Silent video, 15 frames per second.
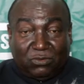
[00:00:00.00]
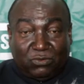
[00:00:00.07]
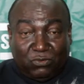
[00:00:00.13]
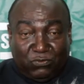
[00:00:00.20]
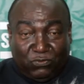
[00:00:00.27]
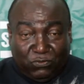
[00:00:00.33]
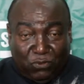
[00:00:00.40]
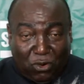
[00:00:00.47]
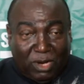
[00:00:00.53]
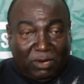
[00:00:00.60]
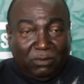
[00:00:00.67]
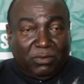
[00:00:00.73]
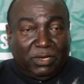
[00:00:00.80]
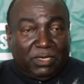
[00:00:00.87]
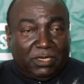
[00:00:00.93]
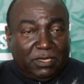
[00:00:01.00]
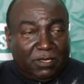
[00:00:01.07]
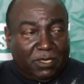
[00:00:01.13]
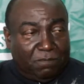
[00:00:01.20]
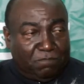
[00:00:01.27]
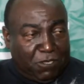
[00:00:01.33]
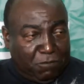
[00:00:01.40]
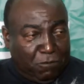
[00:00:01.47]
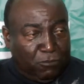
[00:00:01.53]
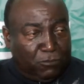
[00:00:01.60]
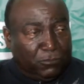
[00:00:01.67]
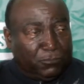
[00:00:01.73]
to 400 people.